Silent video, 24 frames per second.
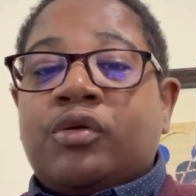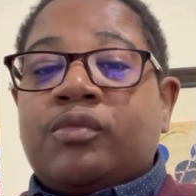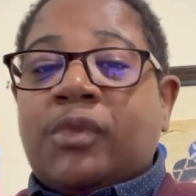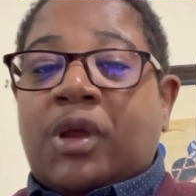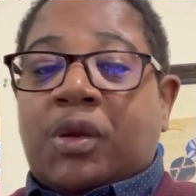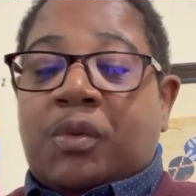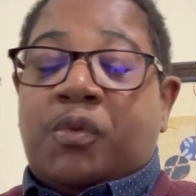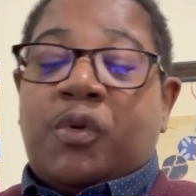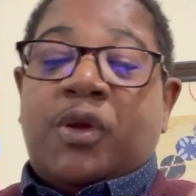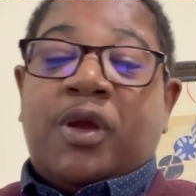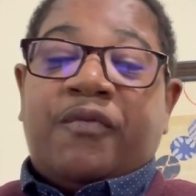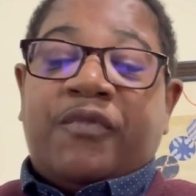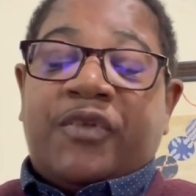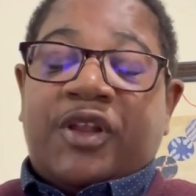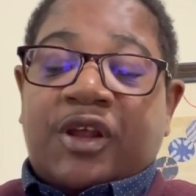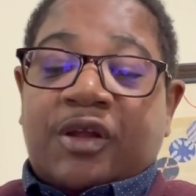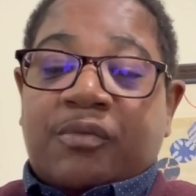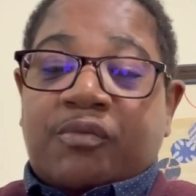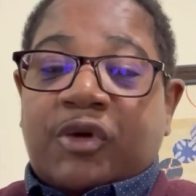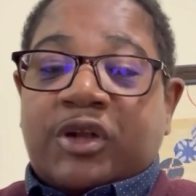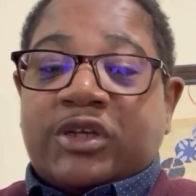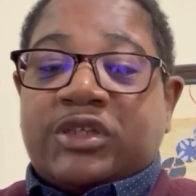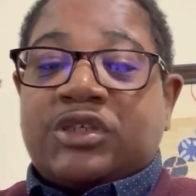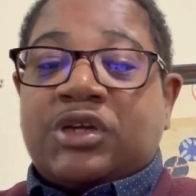Maybe we haven't
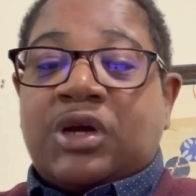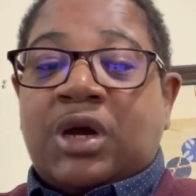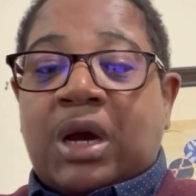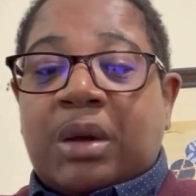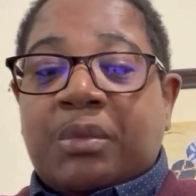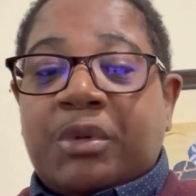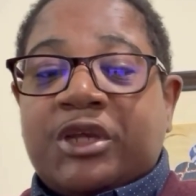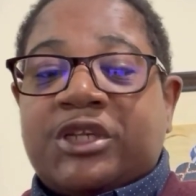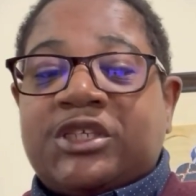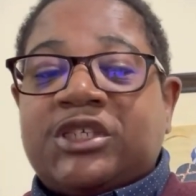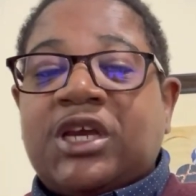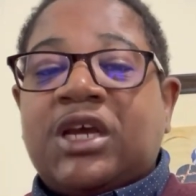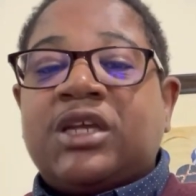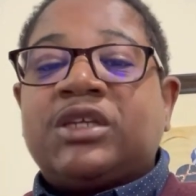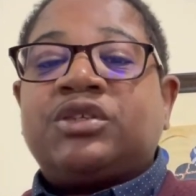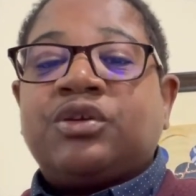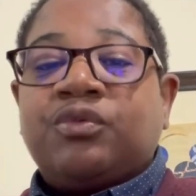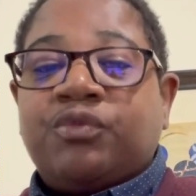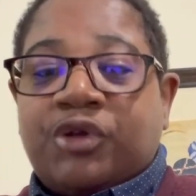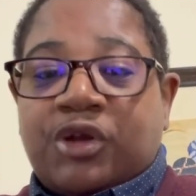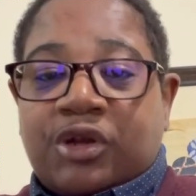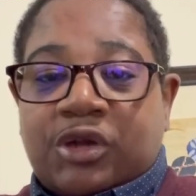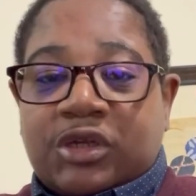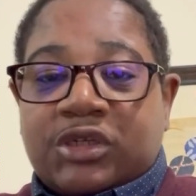done much comics yet, so
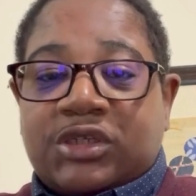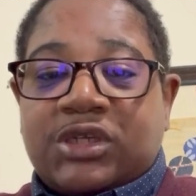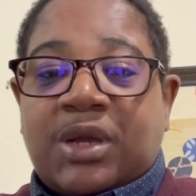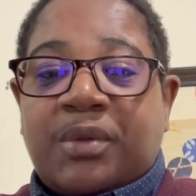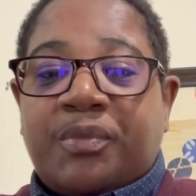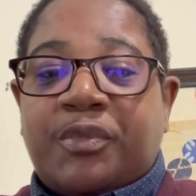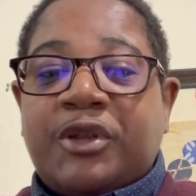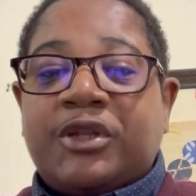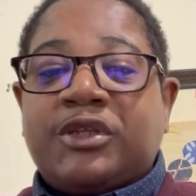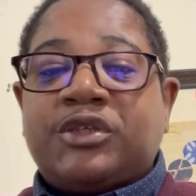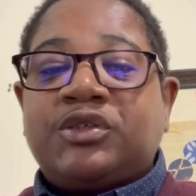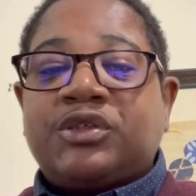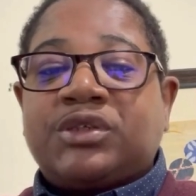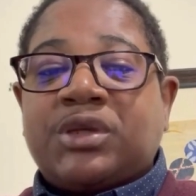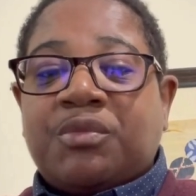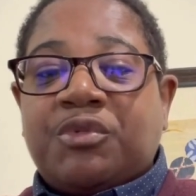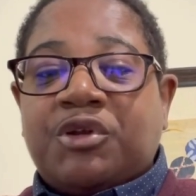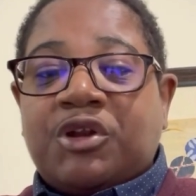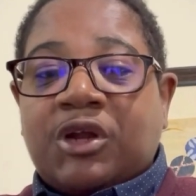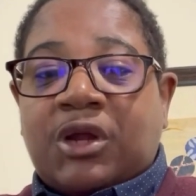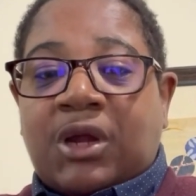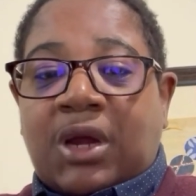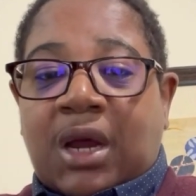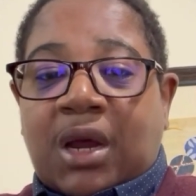we're going to tap into some
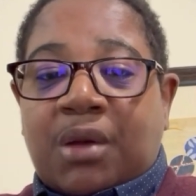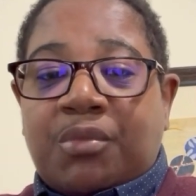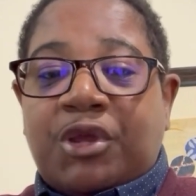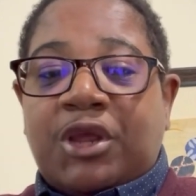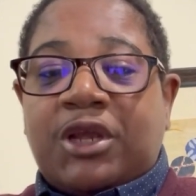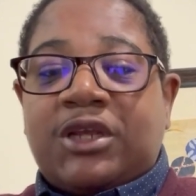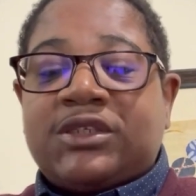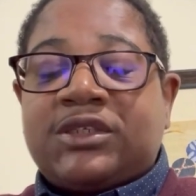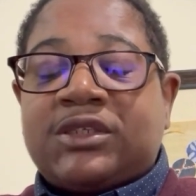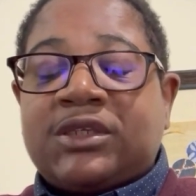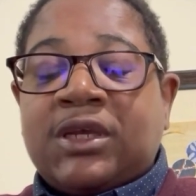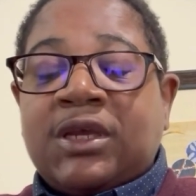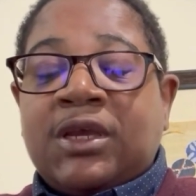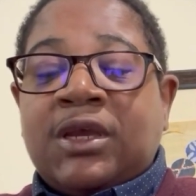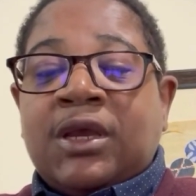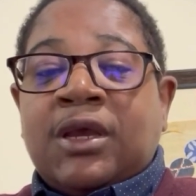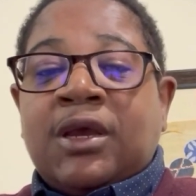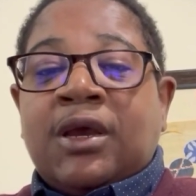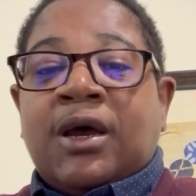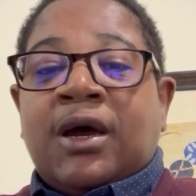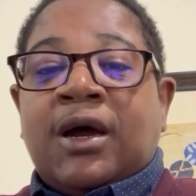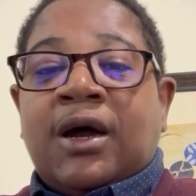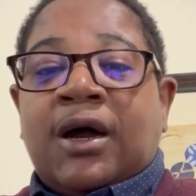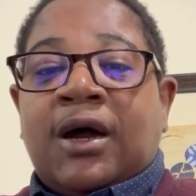of the comics,
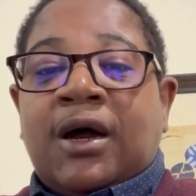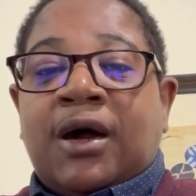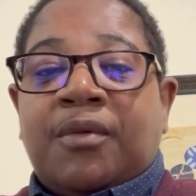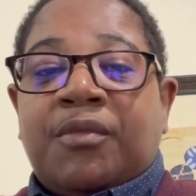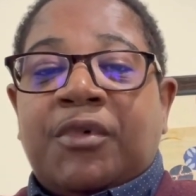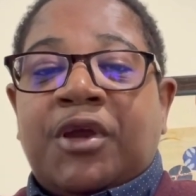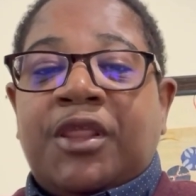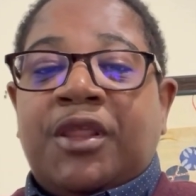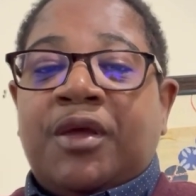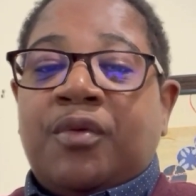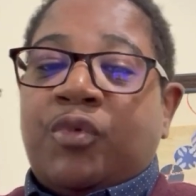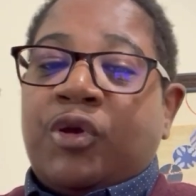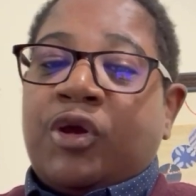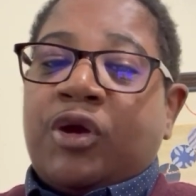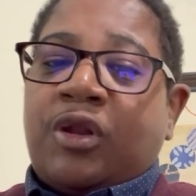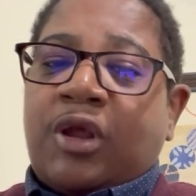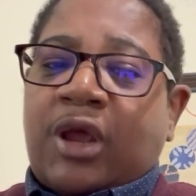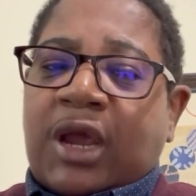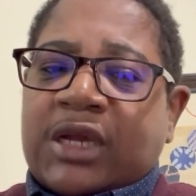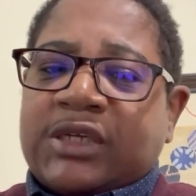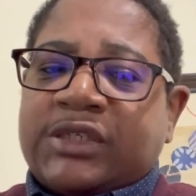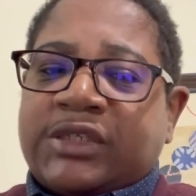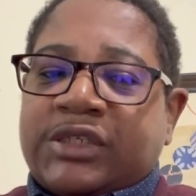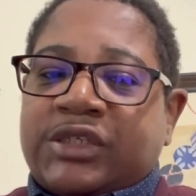and then we're going to
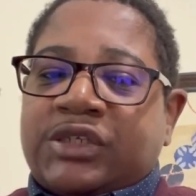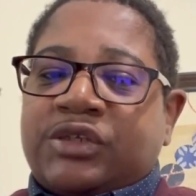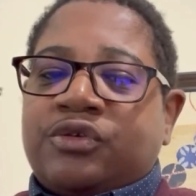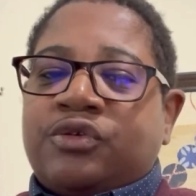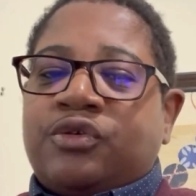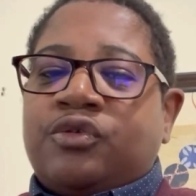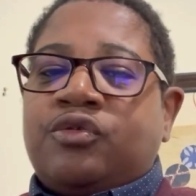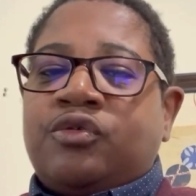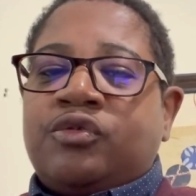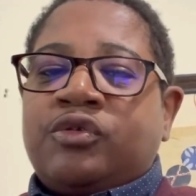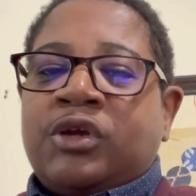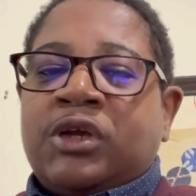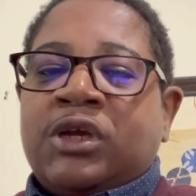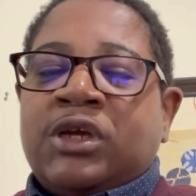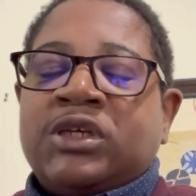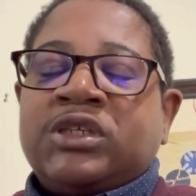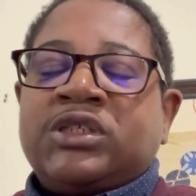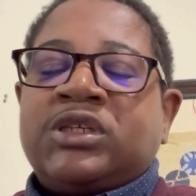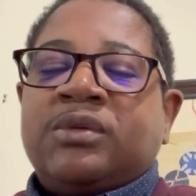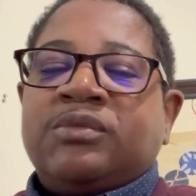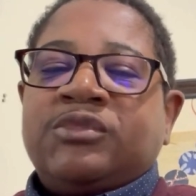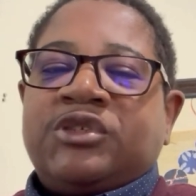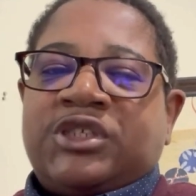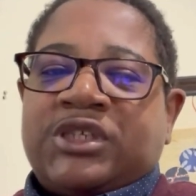actually do
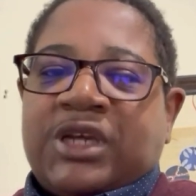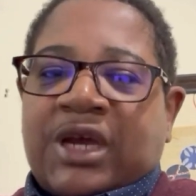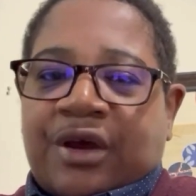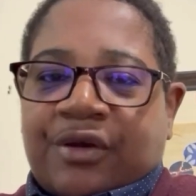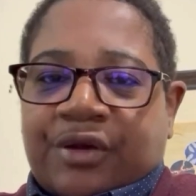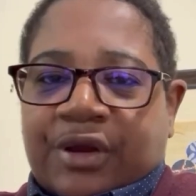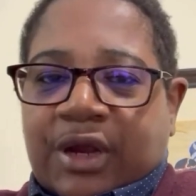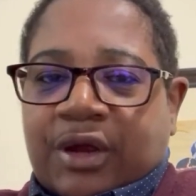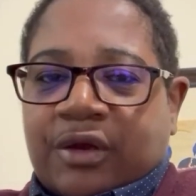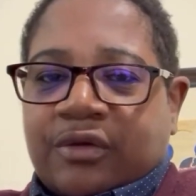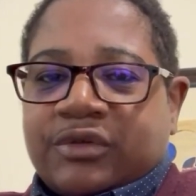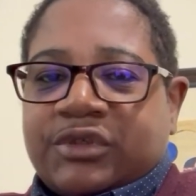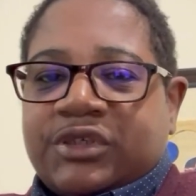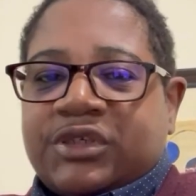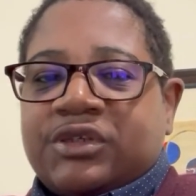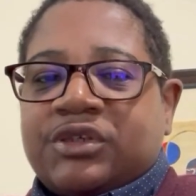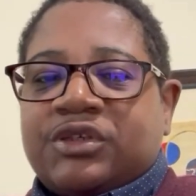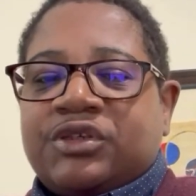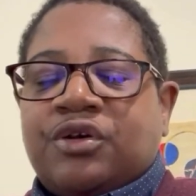some shout outs.